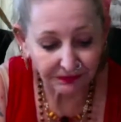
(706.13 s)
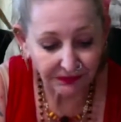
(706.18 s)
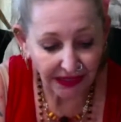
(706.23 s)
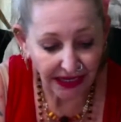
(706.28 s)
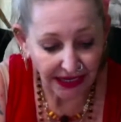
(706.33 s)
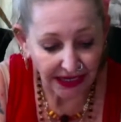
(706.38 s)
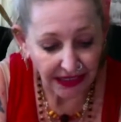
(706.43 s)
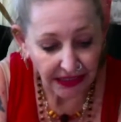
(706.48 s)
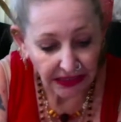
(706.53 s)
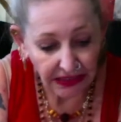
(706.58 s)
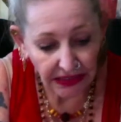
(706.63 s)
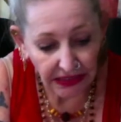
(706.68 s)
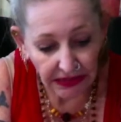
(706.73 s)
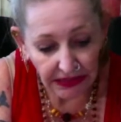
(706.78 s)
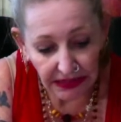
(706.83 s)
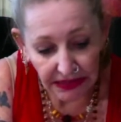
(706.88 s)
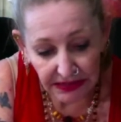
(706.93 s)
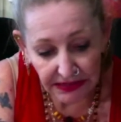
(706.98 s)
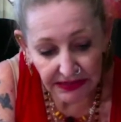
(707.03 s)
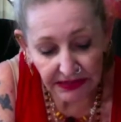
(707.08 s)
Okay? He
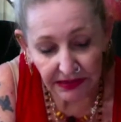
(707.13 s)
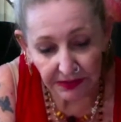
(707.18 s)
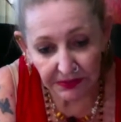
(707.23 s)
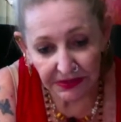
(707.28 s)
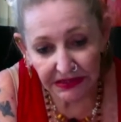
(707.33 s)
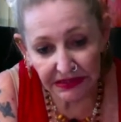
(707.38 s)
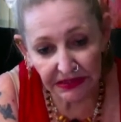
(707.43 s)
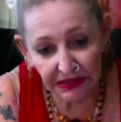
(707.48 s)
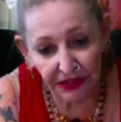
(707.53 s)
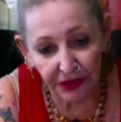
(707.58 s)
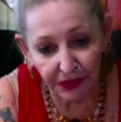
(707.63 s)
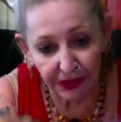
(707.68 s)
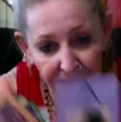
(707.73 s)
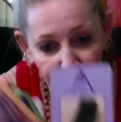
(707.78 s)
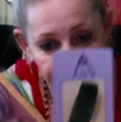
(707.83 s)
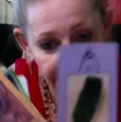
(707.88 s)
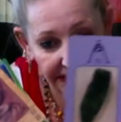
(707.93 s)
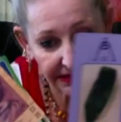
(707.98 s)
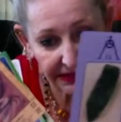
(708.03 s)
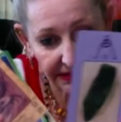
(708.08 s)
needs some
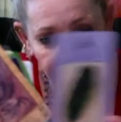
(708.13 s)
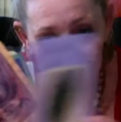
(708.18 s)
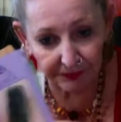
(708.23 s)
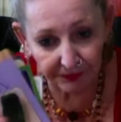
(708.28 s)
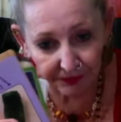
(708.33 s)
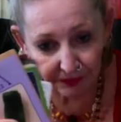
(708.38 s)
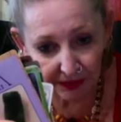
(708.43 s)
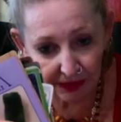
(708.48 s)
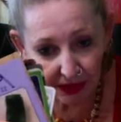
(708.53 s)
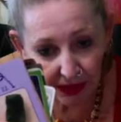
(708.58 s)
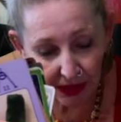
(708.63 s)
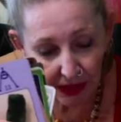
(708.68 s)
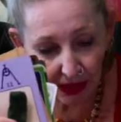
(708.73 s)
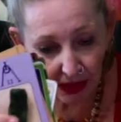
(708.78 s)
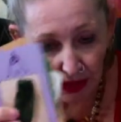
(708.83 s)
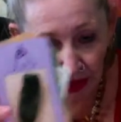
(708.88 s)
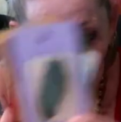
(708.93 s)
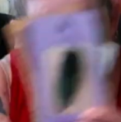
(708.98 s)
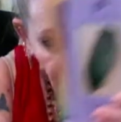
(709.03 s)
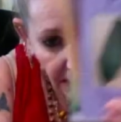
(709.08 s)
serious
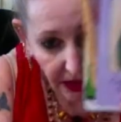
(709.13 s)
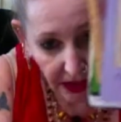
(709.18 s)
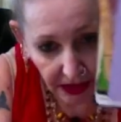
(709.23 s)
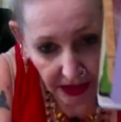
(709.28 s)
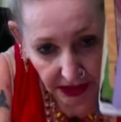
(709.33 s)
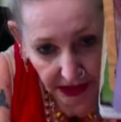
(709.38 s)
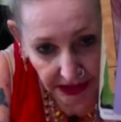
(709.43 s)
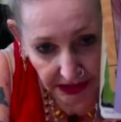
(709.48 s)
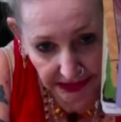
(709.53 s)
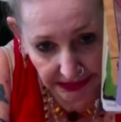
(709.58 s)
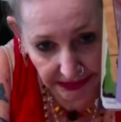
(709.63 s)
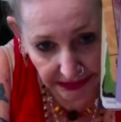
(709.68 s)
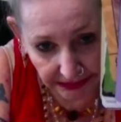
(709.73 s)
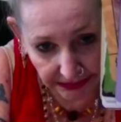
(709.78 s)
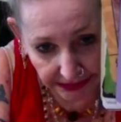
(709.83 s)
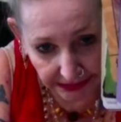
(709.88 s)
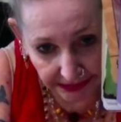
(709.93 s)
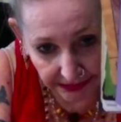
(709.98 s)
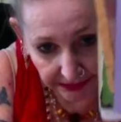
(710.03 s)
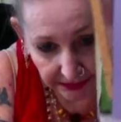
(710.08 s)

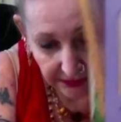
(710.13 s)
healing.